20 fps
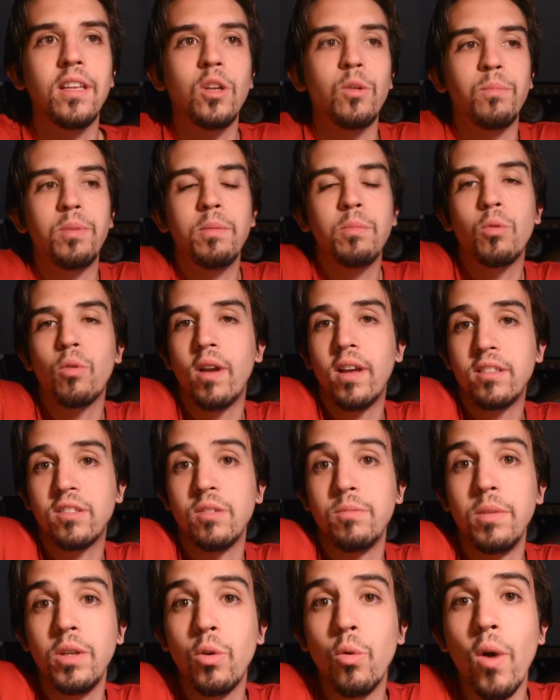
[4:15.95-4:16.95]
You know, people were
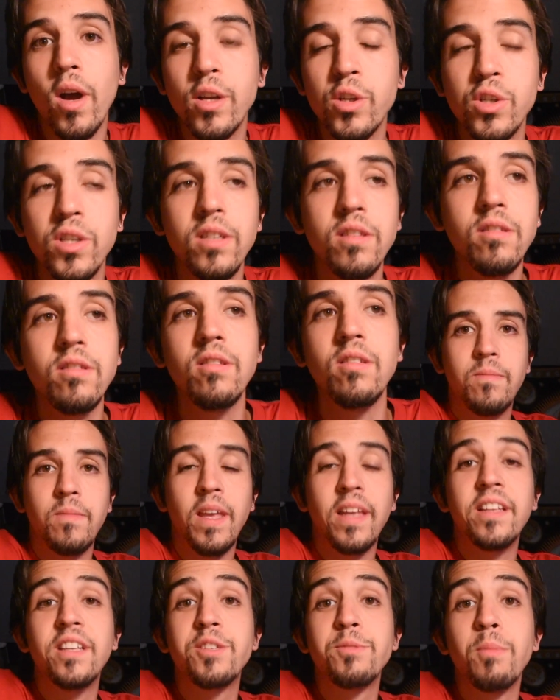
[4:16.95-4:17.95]
asking me questions,
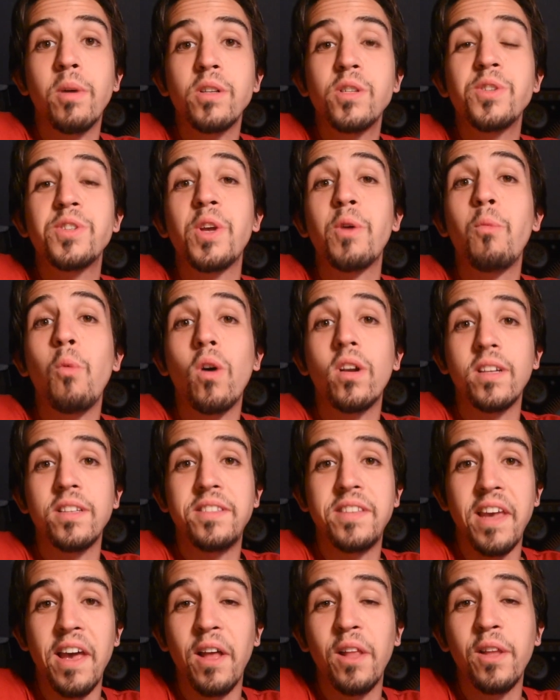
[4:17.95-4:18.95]
and as much as I want to
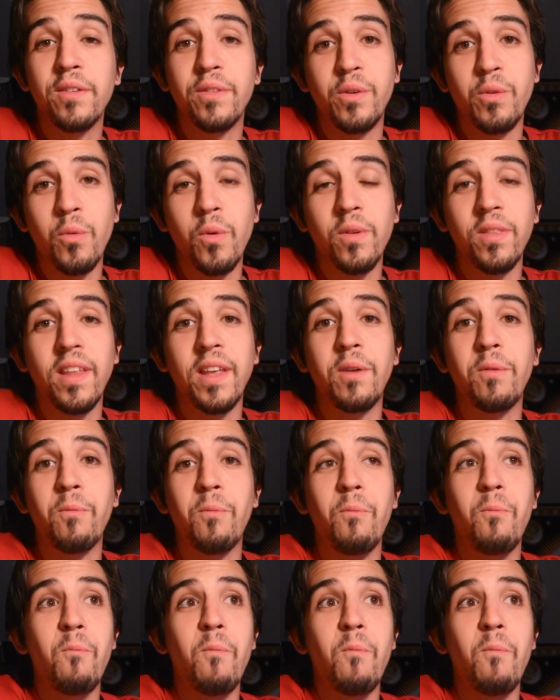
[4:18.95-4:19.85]
tell everyone, like,